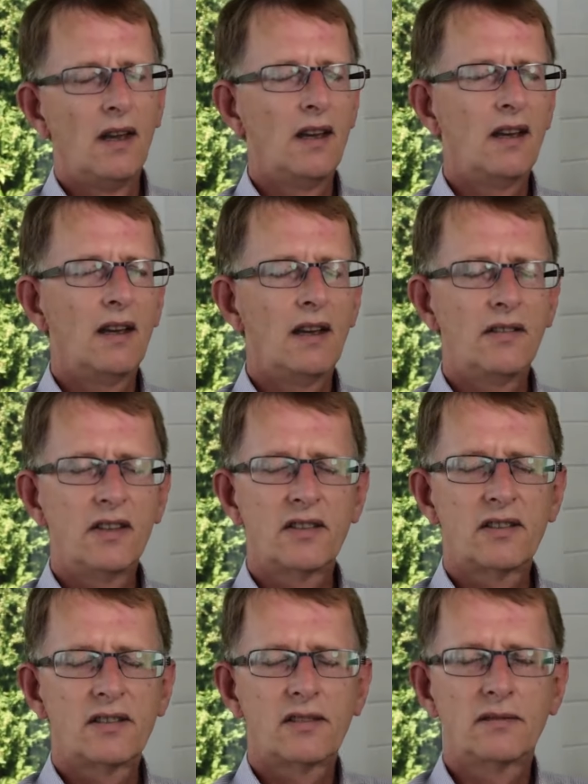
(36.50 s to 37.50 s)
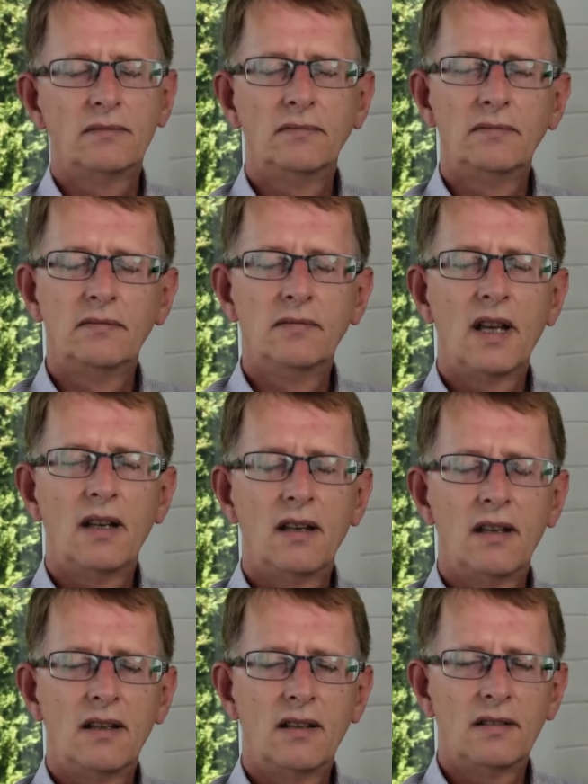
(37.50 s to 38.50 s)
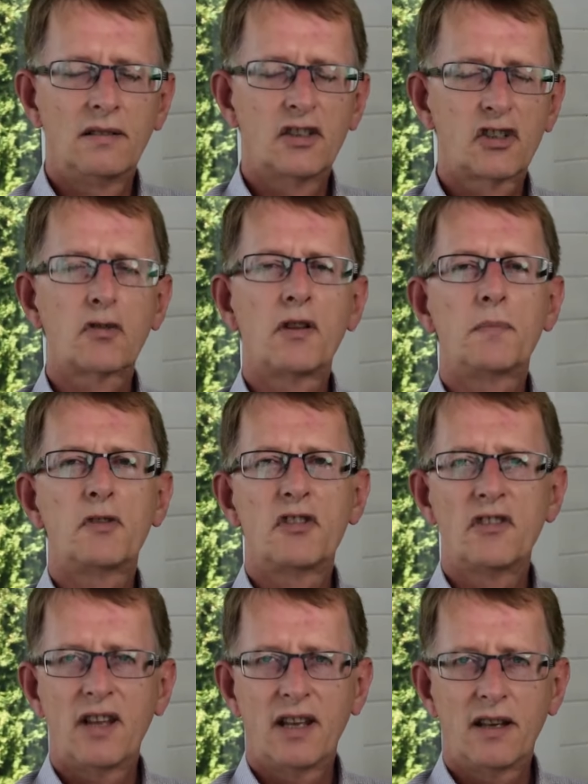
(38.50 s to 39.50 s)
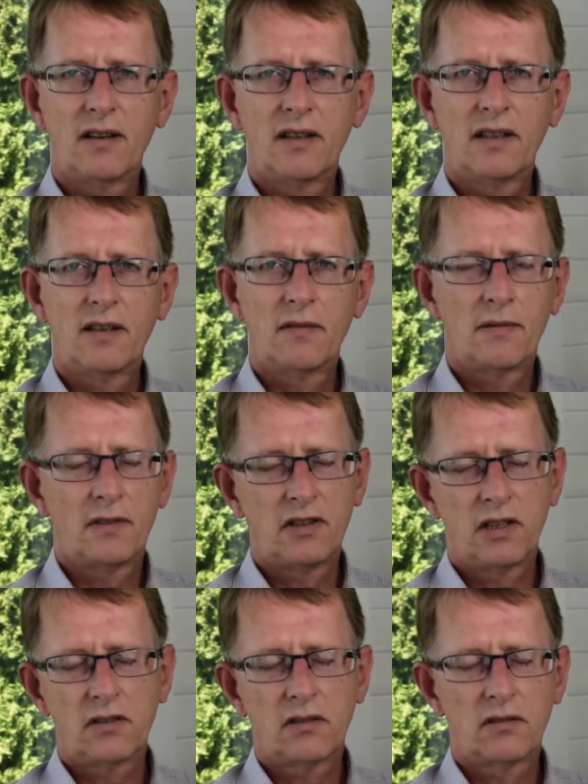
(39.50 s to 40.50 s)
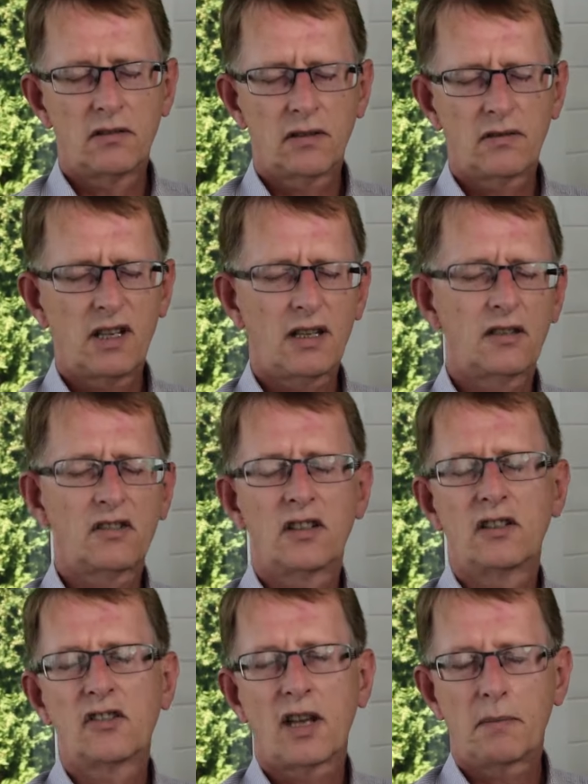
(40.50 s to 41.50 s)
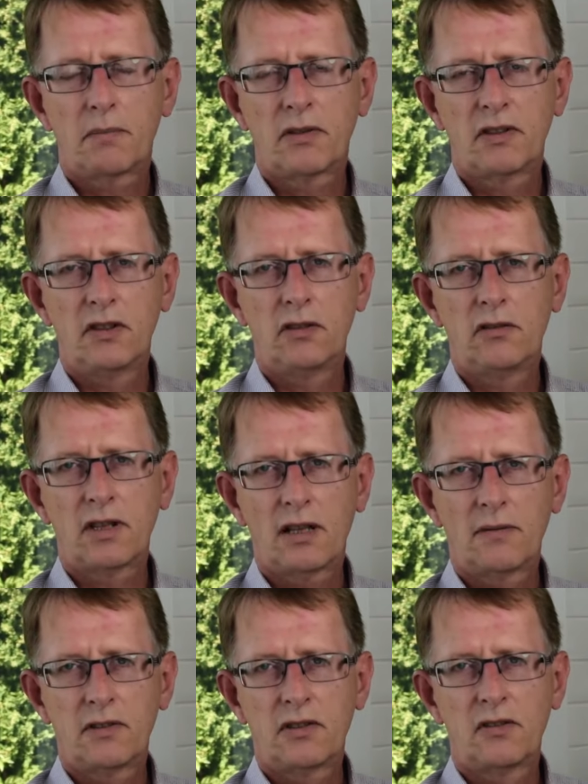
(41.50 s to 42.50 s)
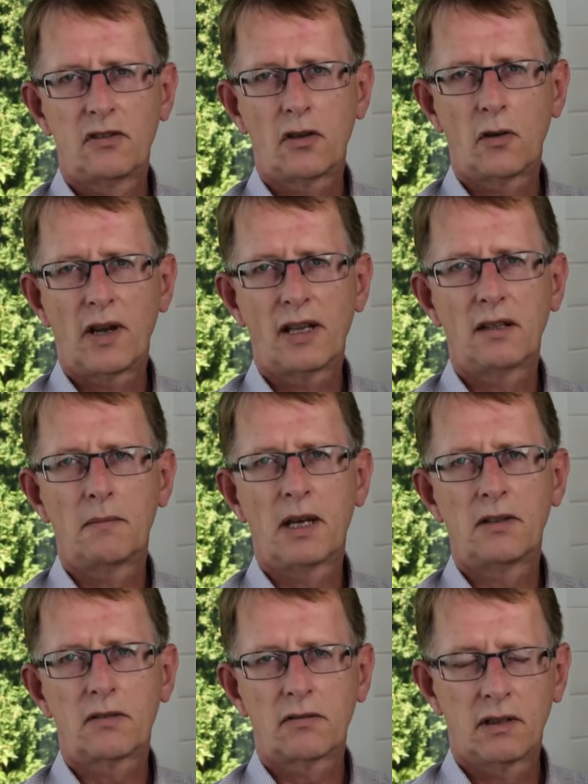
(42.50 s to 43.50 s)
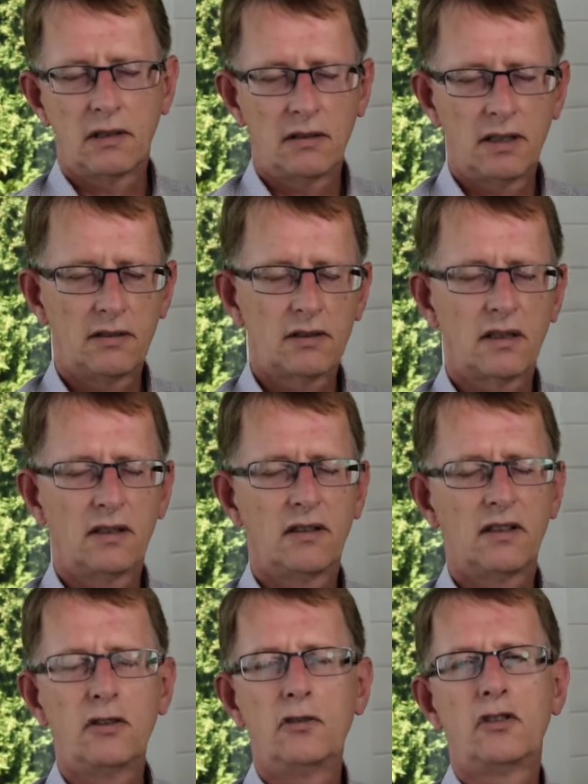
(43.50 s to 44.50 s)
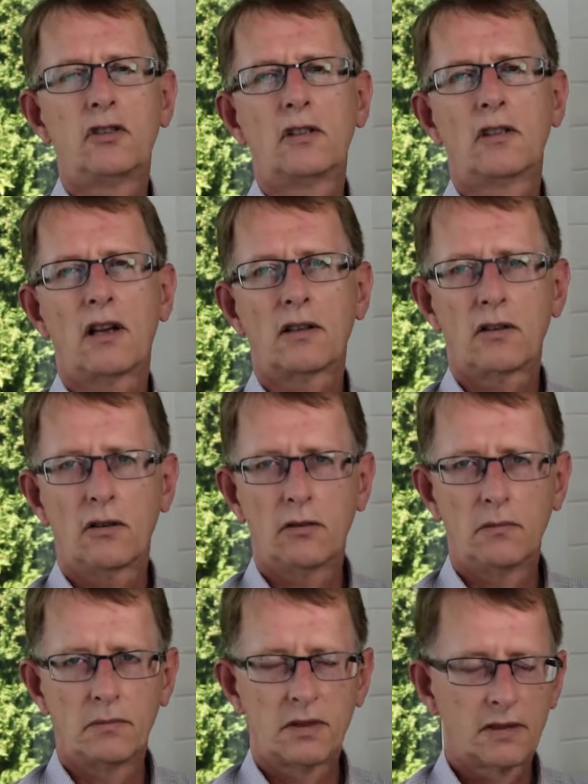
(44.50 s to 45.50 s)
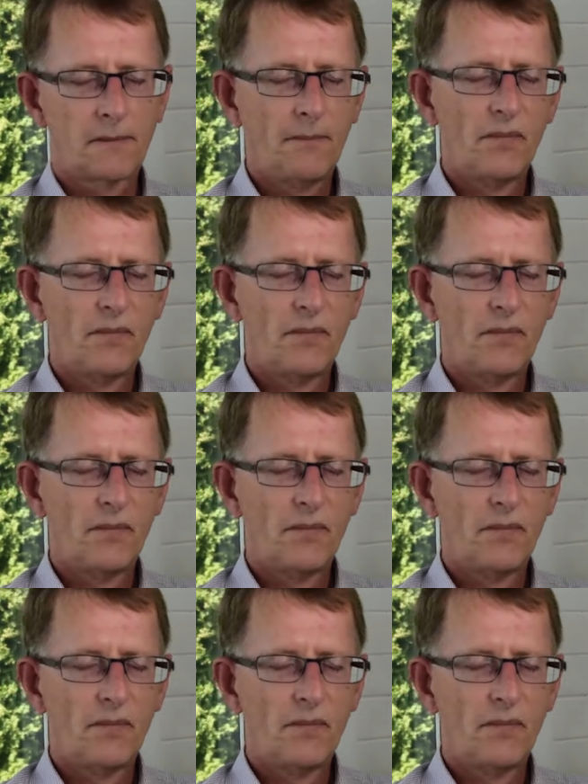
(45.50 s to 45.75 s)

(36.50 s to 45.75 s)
Uh, this uh, description they go, give of addiction. So take as an example the new television show Elementary. Right? It's uh, the new Sherlock Holmes.